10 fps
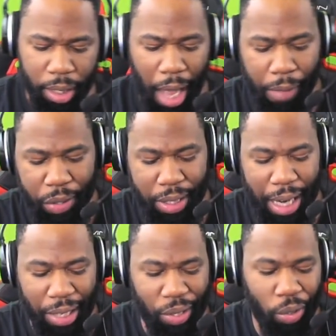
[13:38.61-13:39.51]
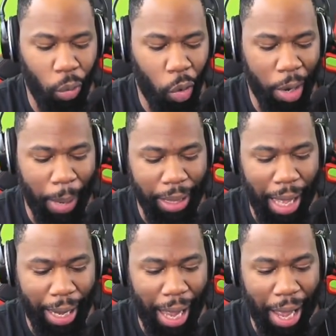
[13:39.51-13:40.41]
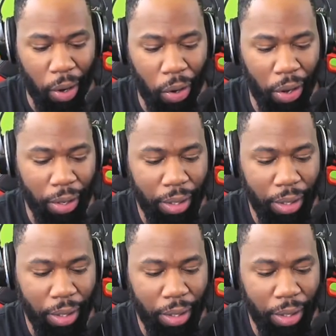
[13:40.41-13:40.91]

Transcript: Obviously not so worried about that guy at all.